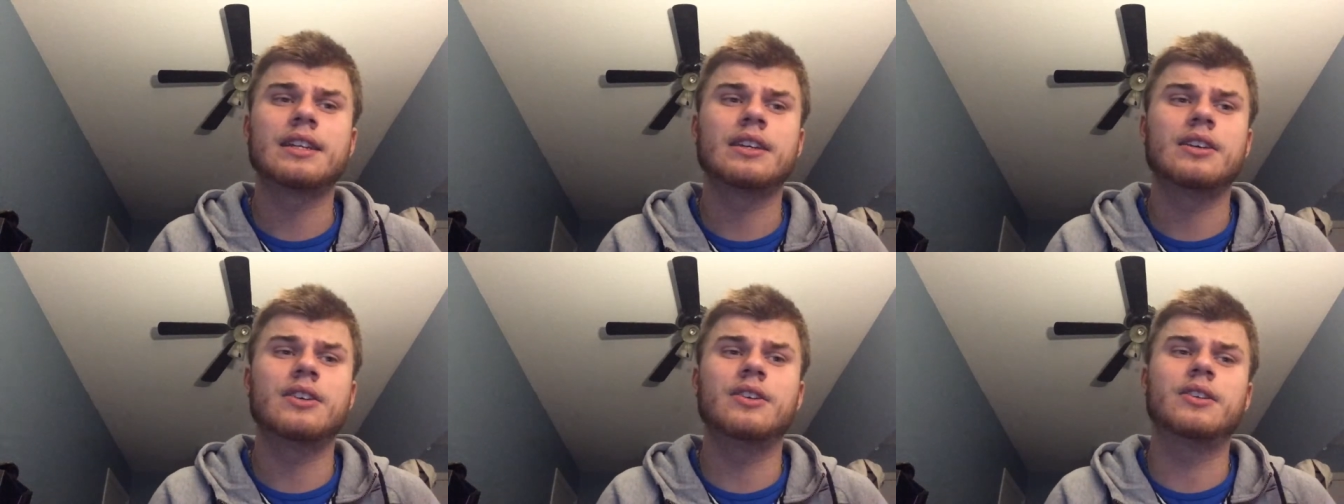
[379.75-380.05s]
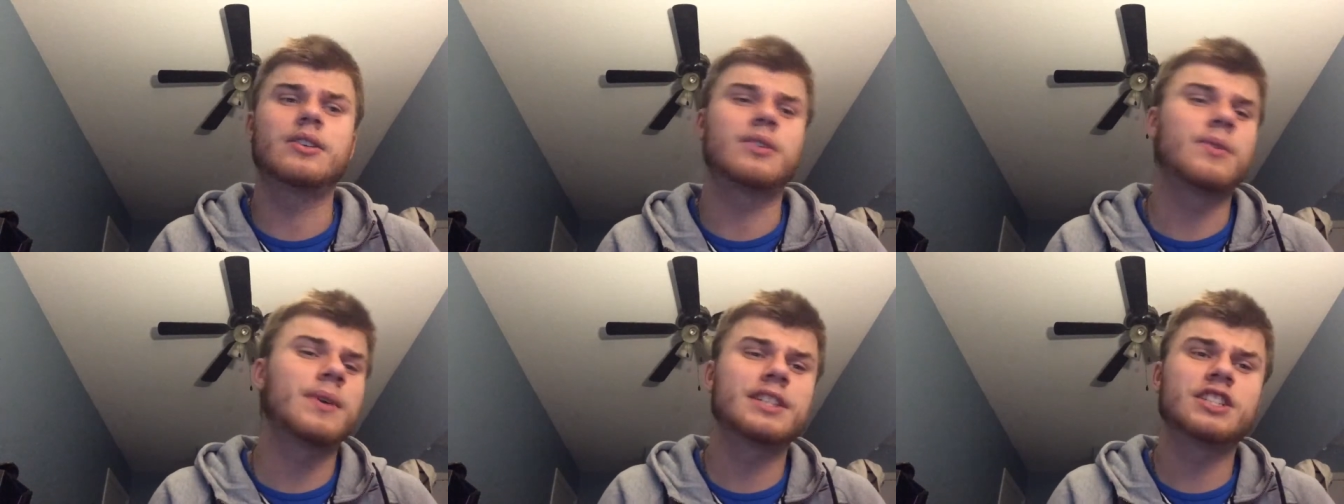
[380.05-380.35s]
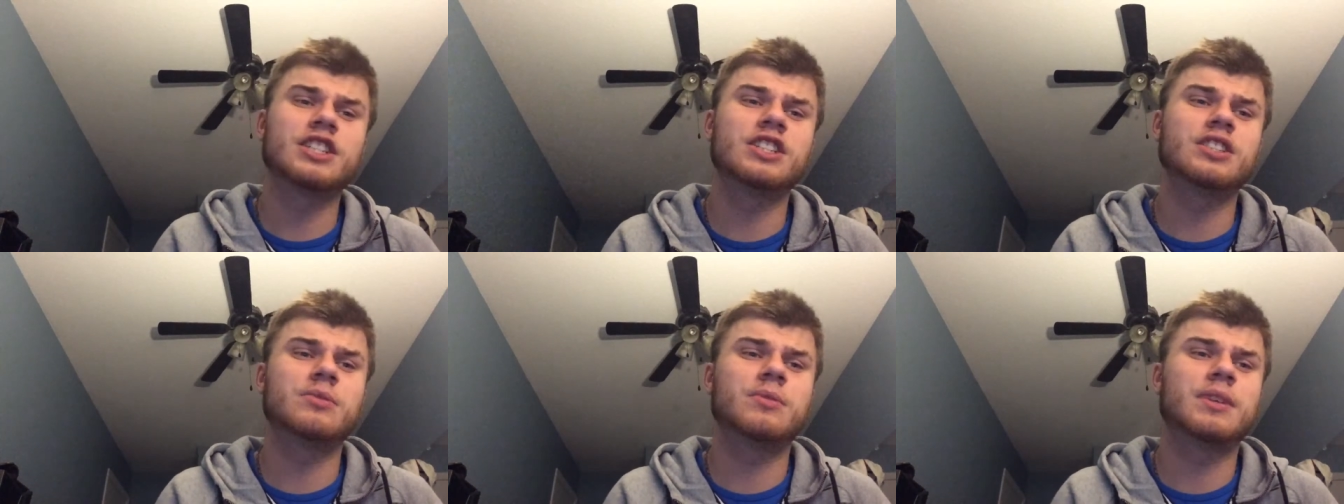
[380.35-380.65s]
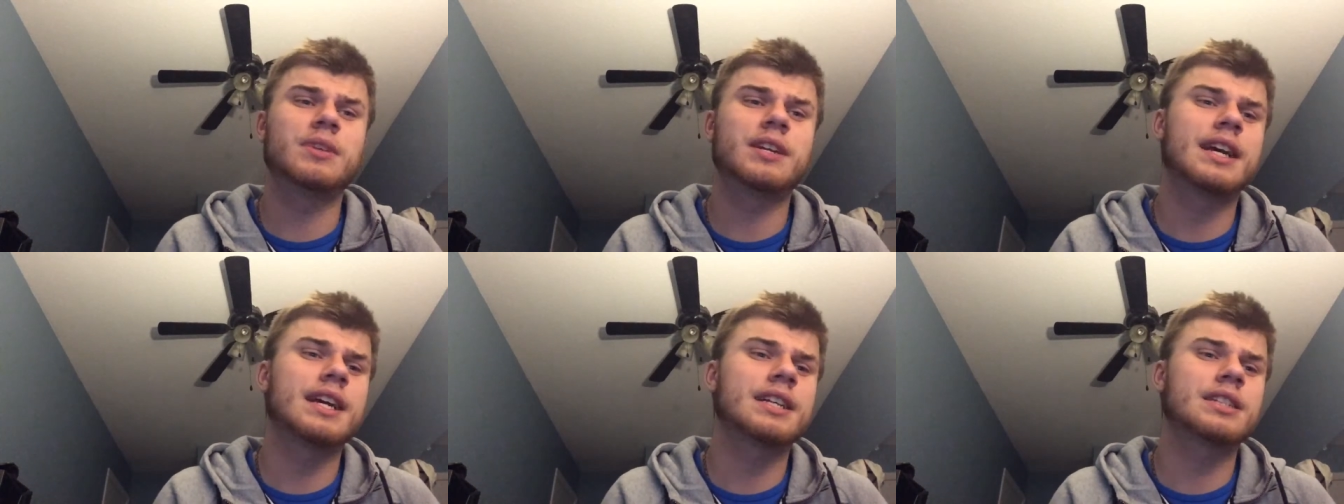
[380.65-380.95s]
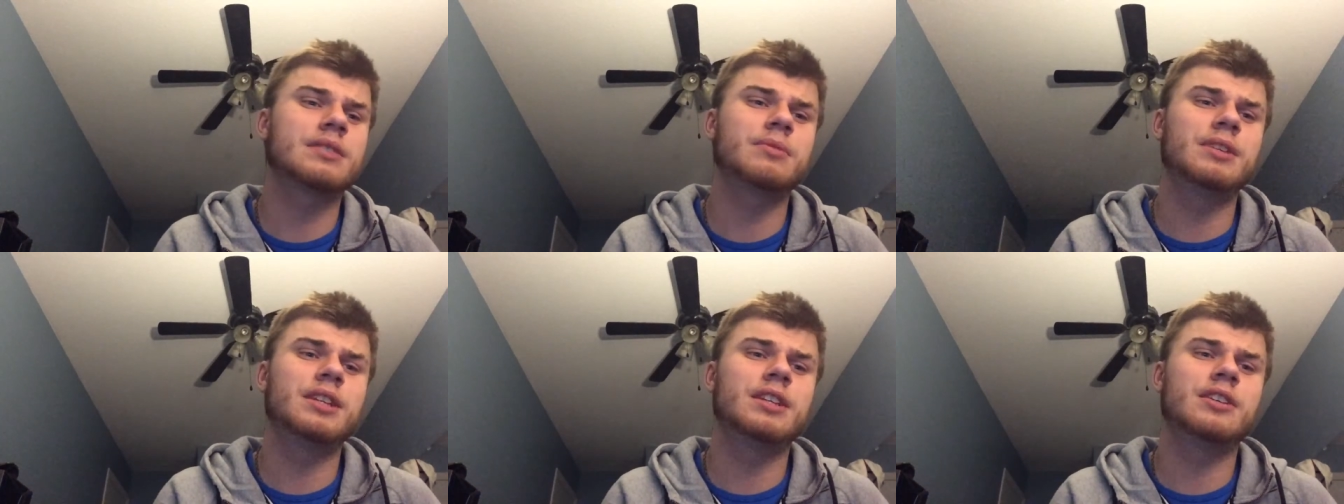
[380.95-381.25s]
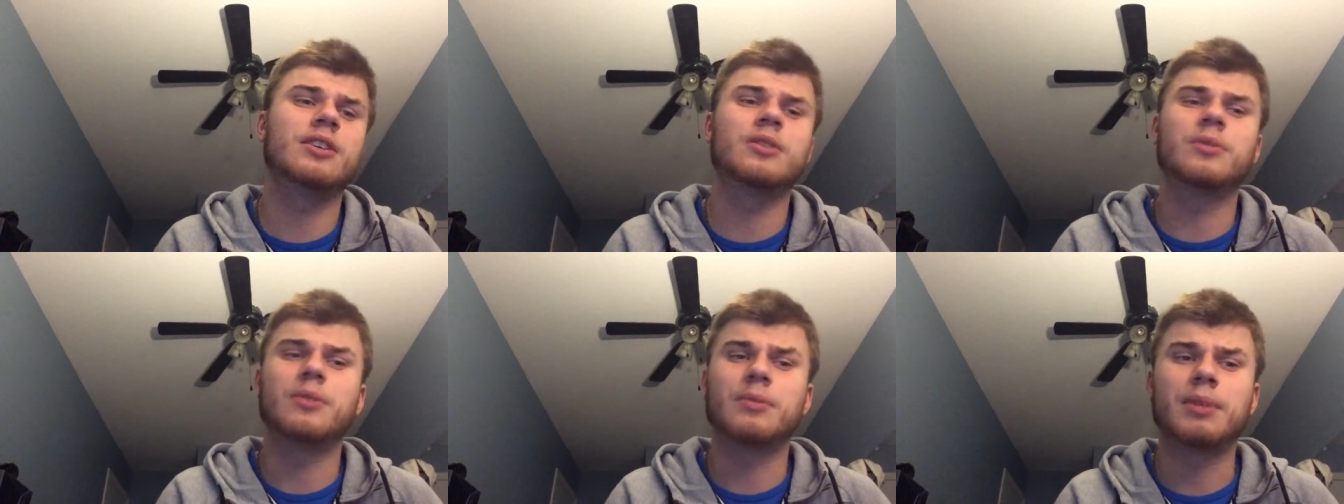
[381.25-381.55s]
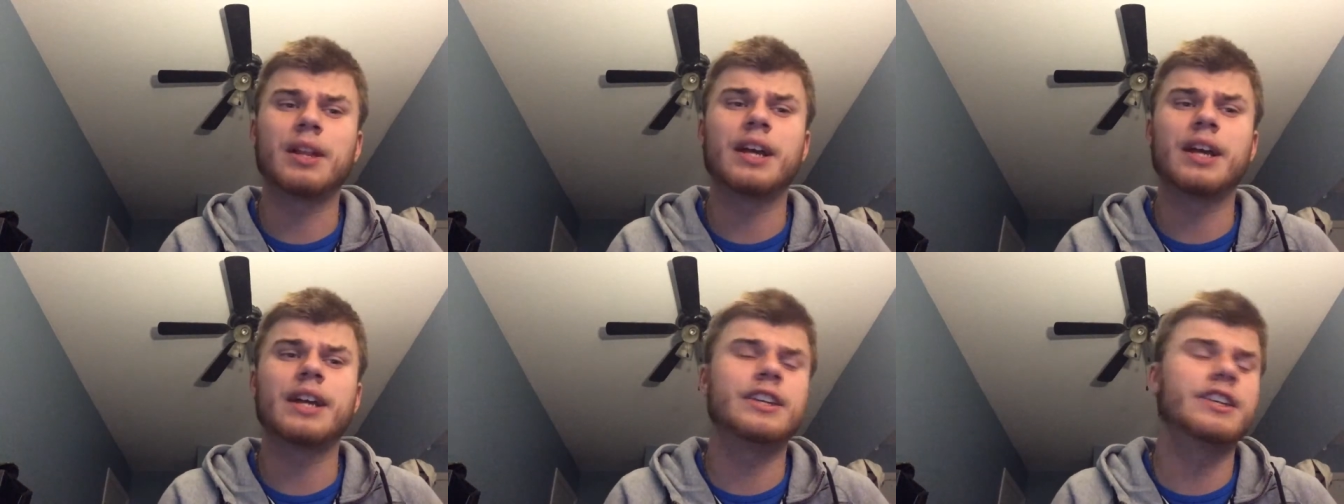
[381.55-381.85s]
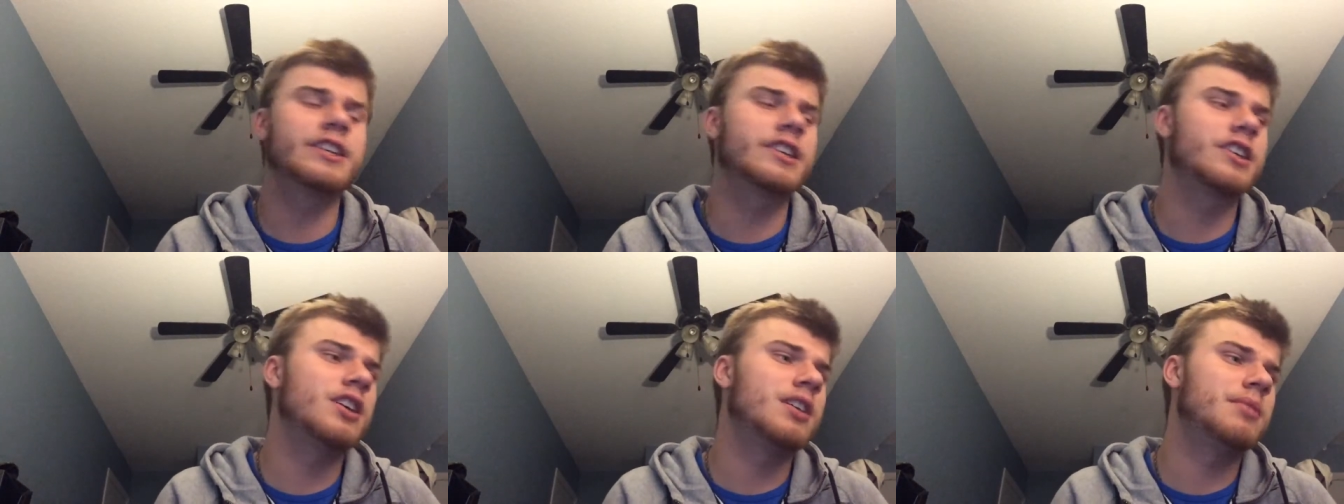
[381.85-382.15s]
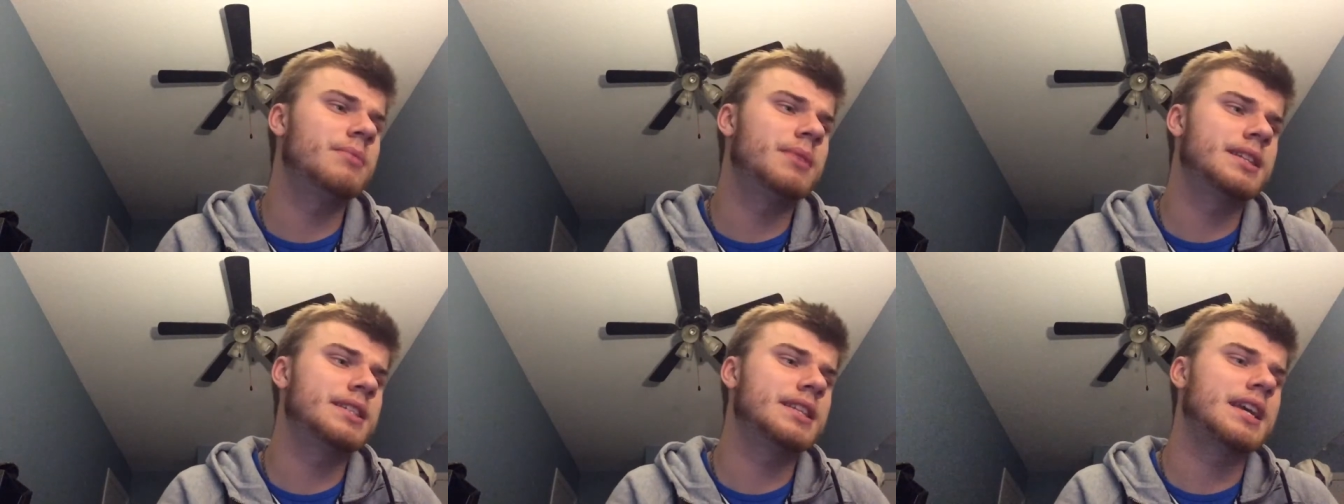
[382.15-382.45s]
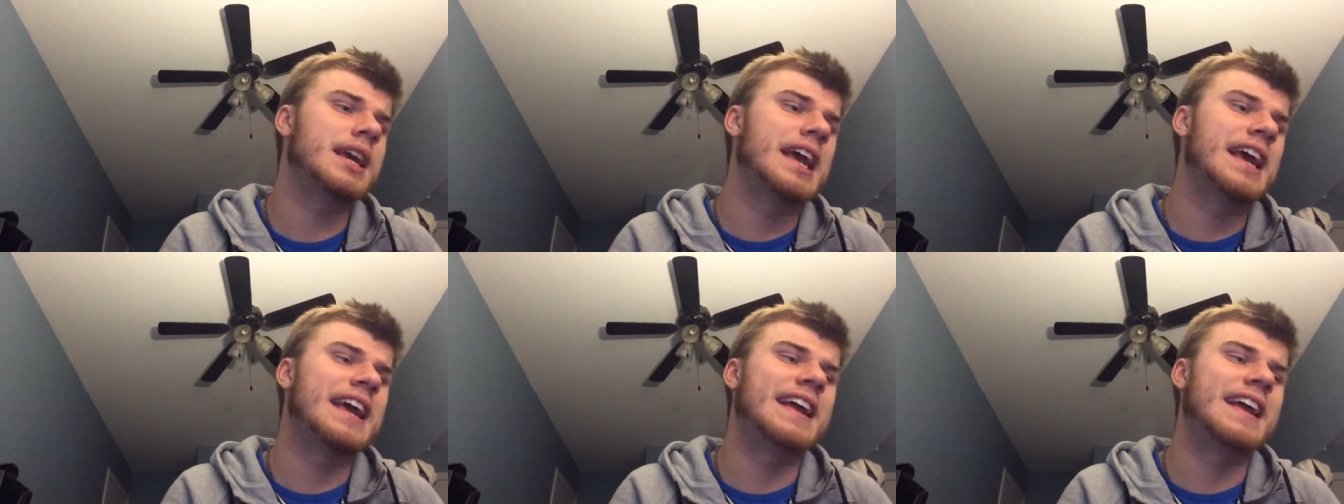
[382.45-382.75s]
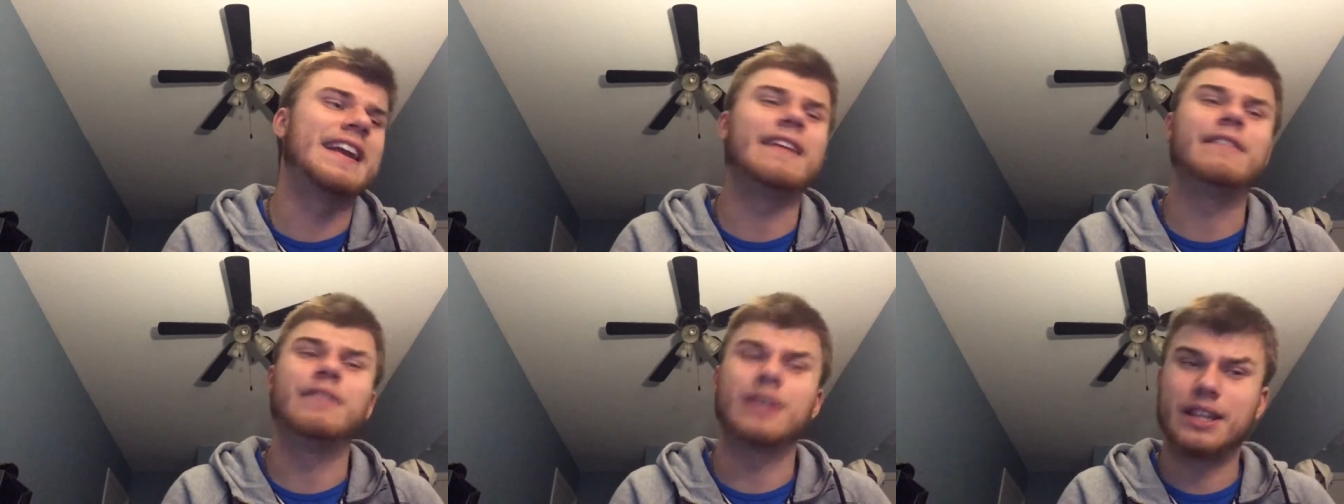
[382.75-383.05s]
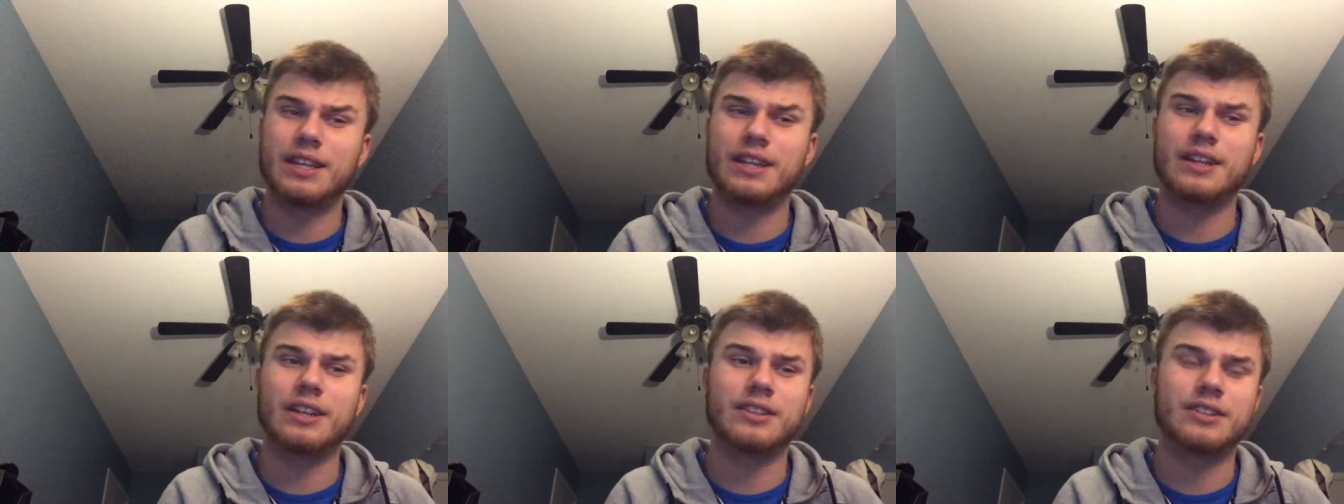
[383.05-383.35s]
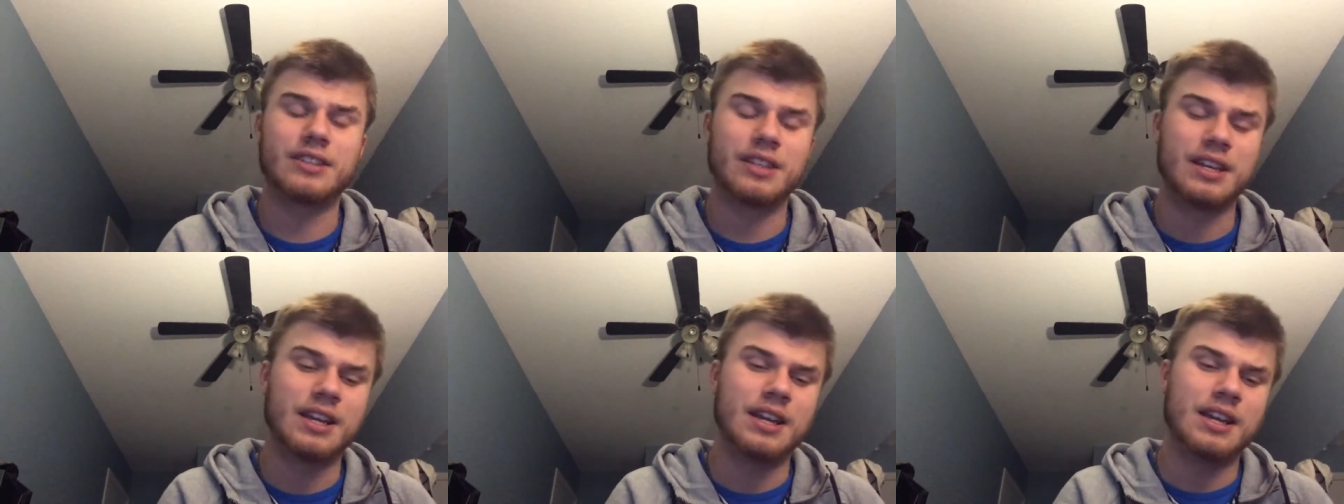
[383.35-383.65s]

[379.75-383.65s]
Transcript: or questions you want to ask me, I'll reply to your comments and everything else.